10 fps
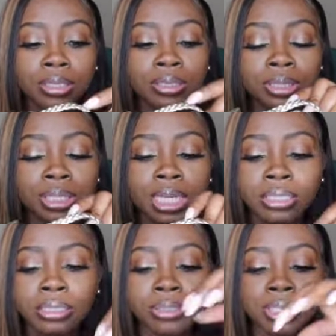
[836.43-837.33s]
There's
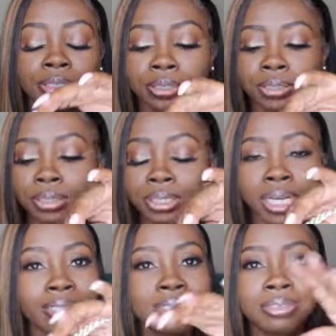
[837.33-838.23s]
knots here, there's
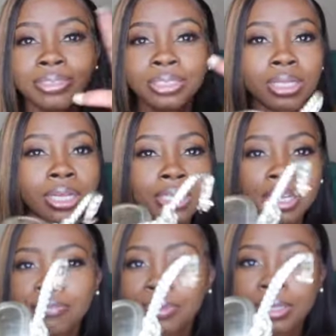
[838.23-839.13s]
knots here. It's just knots
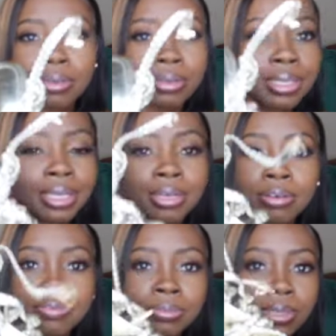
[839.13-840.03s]
everywhere, girl. It ain't
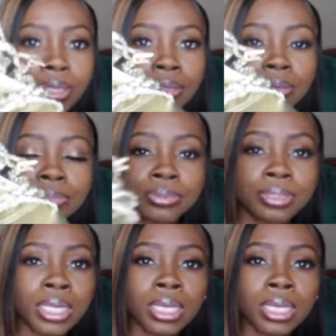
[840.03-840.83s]
comfortable at all, boo.